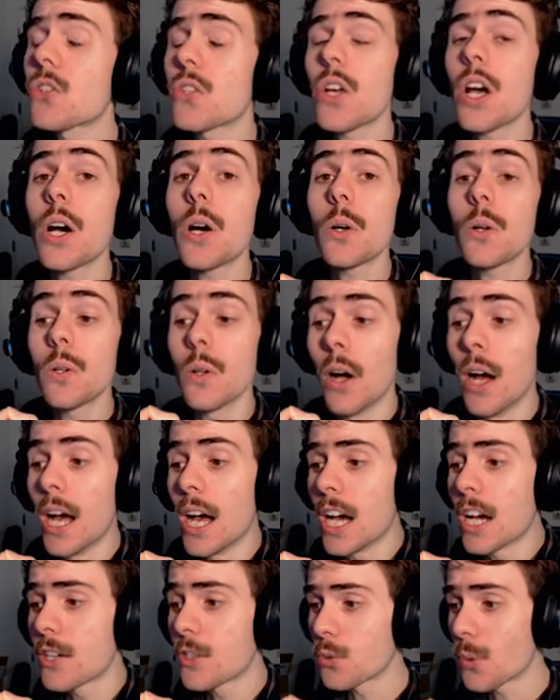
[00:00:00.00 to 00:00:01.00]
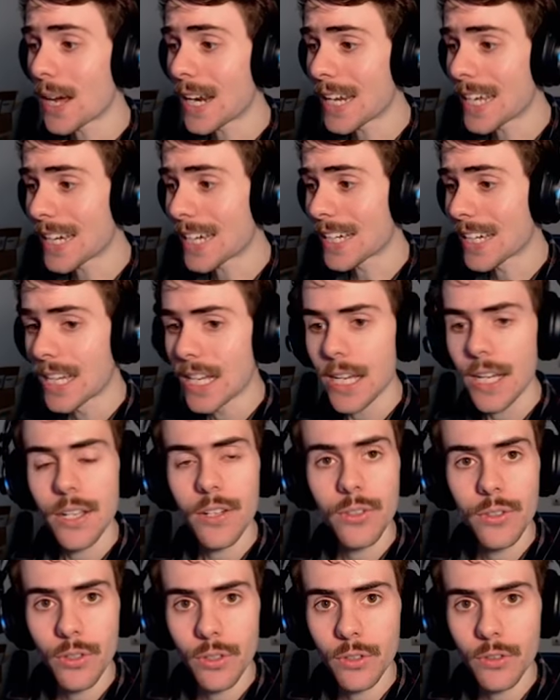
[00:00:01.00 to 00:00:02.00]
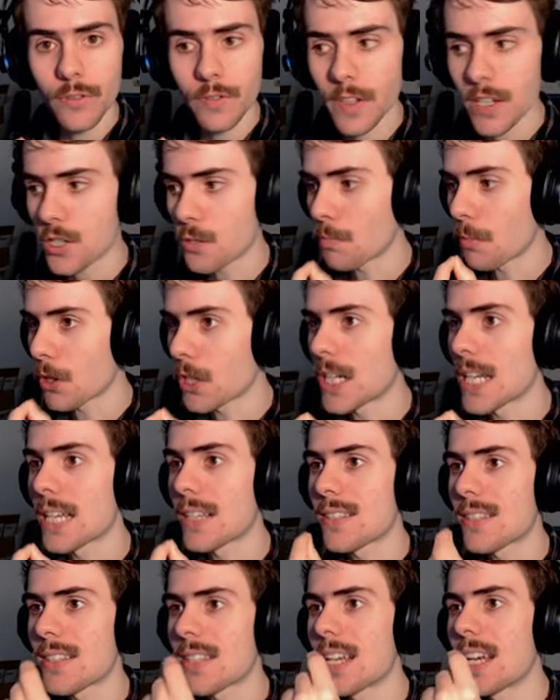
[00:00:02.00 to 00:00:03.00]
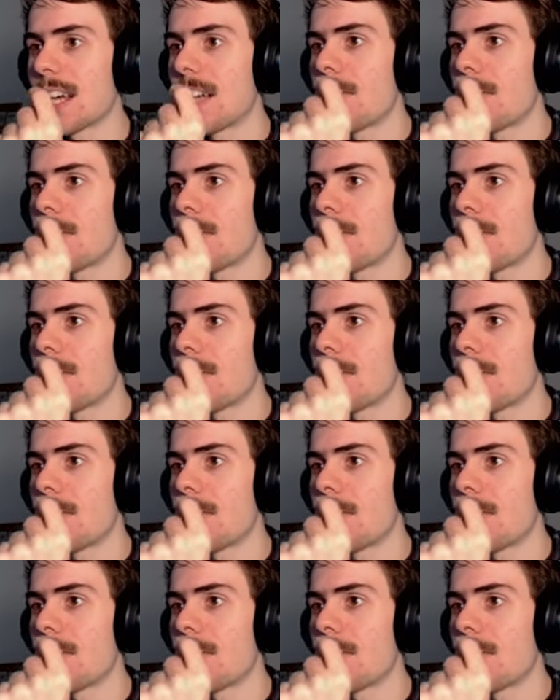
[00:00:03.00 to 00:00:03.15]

soul dwelling in two fish bodies.